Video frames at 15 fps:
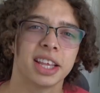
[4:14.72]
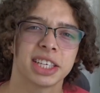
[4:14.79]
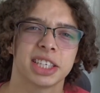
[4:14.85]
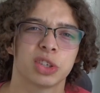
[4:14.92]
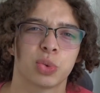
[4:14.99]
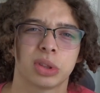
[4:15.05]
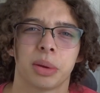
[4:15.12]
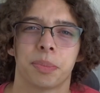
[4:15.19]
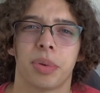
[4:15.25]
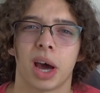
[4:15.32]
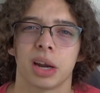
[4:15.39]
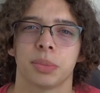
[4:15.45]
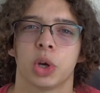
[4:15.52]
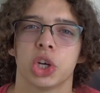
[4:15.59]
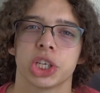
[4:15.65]
This is what the
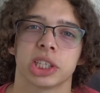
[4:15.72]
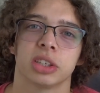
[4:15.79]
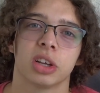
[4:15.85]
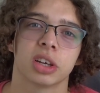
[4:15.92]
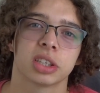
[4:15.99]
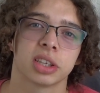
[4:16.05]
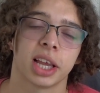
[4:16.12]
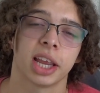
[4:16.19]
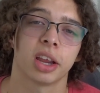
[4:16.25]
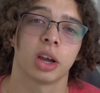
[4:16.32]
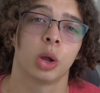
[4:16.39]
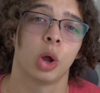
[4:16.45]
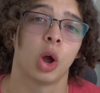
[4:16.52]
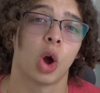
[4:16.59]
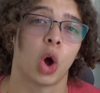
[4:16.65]
bottom cushion looks like
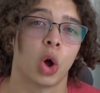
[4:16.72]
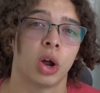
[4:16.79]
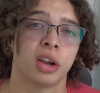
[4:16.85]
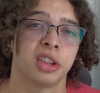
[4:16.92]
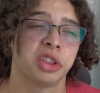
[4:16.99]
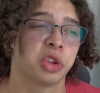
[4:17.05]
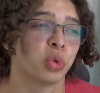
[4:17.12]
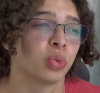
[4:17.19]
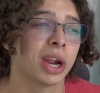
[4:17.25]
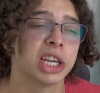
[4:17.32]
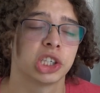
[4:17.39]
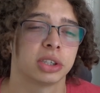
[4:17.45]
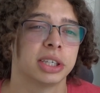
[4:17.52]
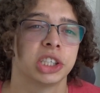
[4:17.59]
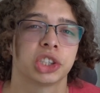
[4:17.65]
on the
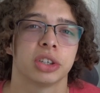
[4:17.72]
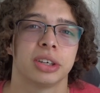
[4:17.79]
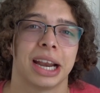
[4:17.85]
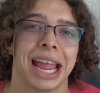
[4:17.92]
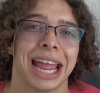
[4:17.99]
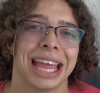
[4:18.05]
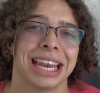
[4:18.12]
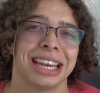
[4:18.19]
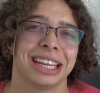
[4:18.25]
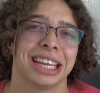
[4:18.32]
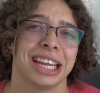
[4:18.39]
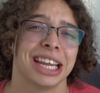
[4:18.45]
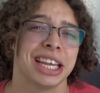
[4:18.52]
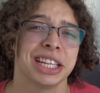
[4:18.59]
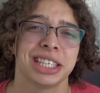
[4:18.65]
Razer Iskur and
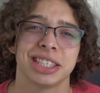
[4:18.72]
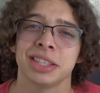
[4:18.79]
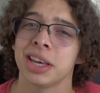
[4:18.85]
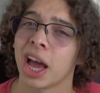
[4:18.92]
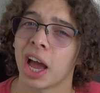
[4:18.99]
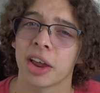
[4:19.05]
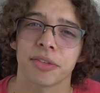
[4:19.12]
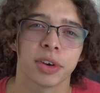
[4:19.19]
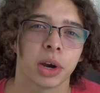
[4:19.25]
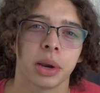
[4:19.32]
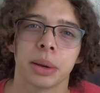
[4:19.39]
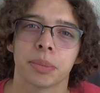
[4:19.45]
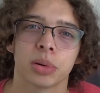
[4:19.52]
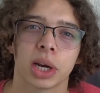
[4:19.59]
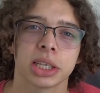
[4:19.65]
it's not very
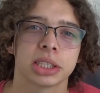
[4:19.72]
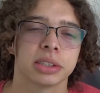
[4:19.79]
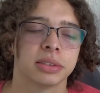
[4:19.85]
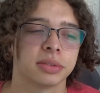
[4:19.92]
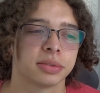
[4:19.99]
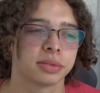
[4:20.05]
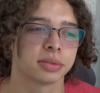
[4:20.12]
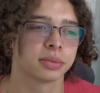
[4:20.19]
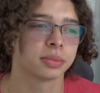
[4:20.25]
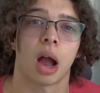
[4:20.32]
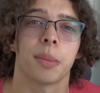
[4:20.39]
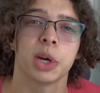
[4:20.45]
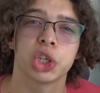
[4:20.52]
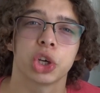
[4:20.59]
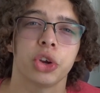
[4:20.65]
impressive. I'm
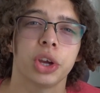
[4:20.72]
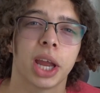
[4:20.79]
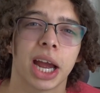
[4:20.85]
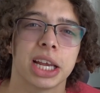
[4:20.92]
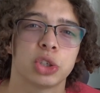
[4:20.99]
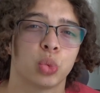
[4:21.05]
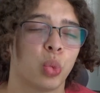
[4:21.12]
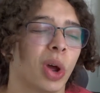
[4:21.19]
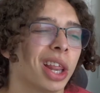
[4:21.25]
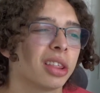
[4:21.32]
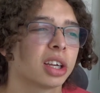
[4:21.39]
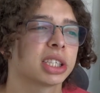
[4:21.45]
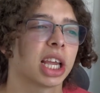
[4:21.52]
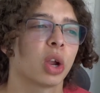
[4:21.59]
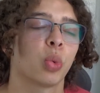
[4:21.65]
gonna show you guys what it
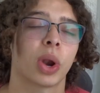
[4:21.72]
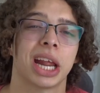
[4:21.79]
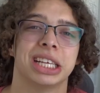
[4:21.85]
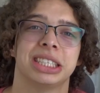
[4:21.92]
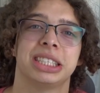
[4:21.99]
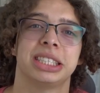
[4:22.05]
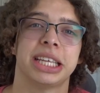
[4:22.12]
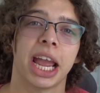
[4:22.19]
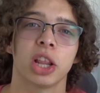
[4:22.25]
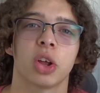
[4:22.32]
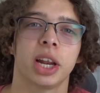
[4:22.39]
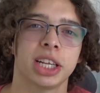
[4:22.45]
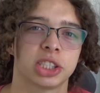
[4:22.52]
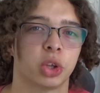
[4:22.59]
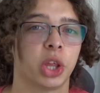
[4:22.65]
looks like when I stand
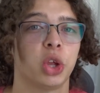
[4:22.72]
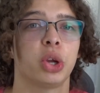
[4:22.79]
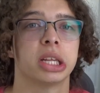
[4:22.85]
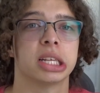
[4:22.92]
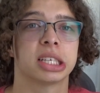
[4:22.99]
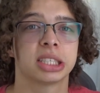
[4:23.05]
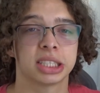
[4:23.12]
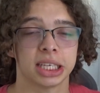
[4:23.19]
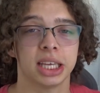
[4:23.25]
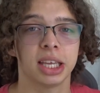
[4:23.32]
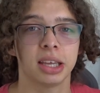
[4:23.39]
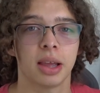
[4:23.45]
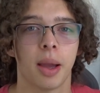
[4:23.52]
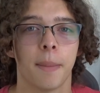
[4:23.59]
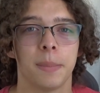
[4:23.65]
on it so that you can
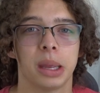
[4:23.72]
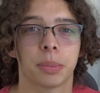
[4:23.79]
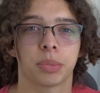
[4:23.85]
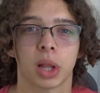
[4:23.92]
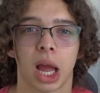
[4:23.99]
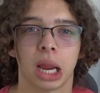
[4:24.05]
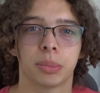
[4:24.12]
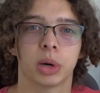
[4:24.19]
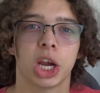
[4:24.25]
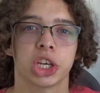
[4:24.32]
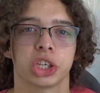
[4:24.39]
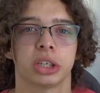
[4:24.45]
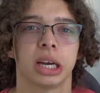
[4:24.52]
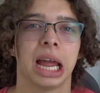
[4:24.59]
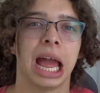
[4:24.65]
see me applying
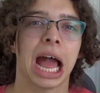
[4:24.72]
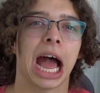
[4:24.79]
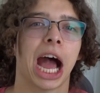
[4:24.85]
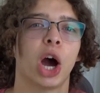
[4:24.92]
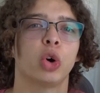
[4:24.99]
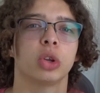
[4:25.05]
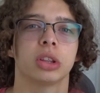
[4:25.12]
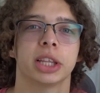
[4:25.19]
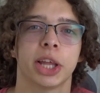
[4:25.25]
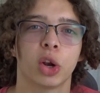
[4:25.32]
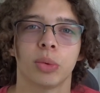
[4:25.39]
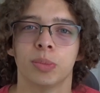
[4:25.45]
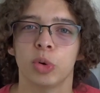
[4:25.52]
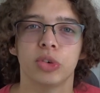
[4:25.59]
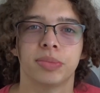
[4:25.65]
pressure, how
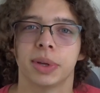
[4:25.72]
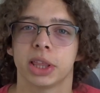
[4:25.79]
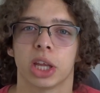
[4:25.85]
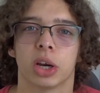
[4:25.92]
little movement